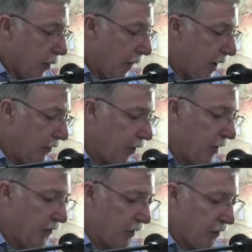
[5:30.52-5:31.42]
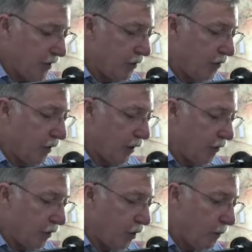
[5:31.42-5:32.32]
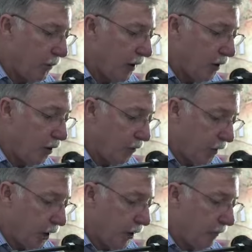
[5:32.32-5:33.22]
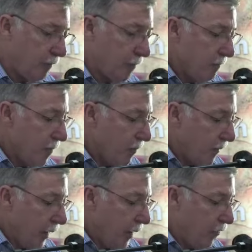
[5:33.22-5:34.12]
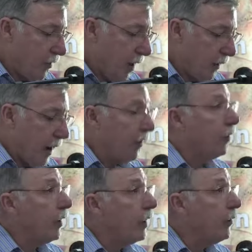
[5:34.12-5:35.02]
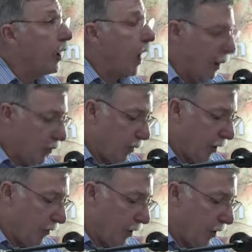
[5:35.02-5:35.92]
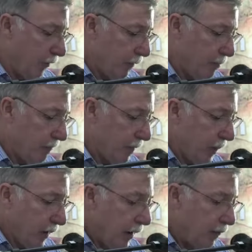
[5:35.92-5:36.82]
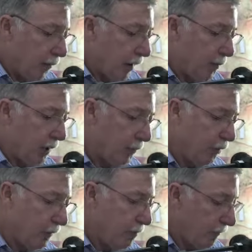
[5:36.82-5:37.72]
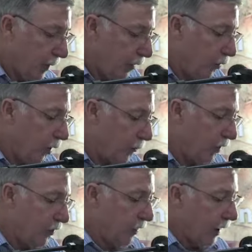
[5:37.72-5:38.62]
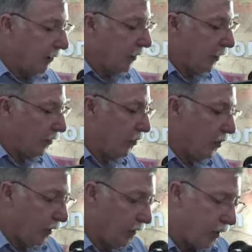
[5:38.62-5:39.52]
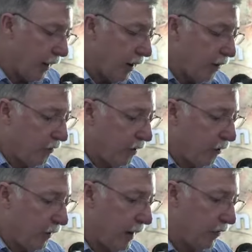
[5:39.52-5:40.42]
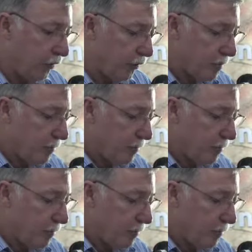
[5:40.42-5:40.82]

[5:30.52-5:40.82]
Basing resting decisions on a certain period of time is no guarantee that carbon will arrive. If you read my book, you'll appreciate that this is not an attack on cell grazers.